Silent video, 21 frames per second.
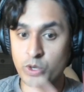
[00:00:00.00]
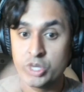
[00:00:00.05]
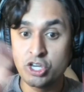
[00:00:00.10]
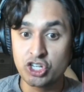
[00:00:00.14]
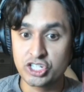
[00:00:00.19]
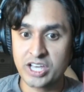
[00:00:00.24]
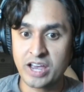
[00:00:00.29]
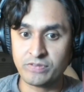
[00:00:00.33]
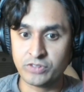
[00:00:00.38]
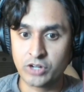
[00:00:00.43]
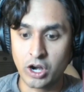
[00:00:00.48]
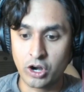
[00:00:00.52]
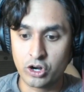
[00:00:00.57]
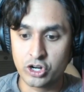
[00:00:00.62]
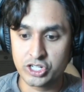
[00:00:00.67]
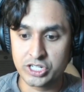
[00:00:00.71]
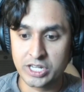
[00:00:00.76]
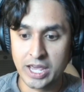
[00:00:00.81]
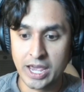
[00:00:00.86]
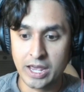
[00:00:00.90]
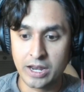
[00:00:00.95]
We just have to
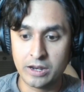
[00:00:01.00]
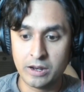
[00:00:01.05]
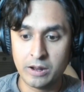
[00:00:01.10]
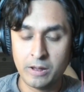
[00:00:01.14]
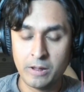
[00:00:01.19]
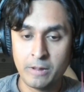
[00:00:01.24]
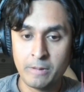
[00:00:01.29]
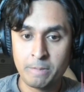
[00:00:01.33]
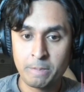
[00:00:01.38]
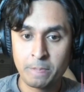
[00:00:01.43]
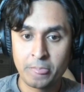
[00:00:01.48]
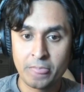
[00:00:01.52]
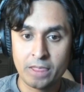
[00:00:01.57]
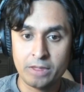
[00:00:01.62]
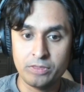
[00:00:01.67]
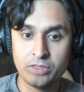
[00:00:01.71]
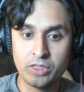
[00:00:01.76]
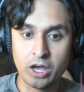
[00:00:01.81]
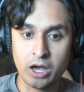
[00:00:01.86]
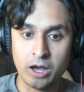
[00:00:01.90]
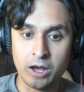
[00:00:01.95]
understand
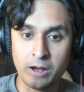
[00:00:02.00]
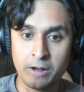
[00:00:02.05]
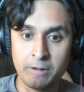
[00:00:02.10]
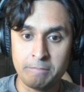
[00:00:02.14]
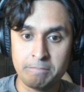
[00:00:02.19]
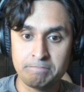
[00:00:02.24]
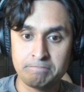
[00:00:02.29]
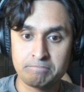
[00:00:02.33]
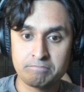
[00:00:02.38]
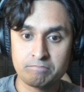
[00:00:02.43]
the